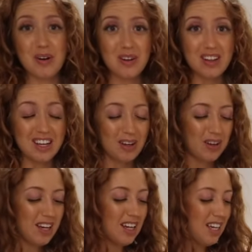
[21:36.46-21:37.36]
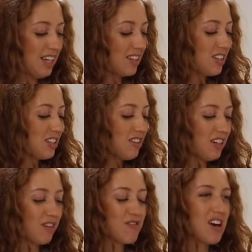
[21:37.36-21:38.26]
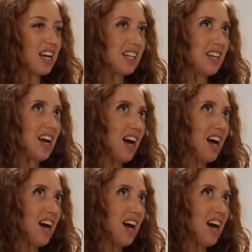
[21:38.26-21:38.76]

early, considering the fact that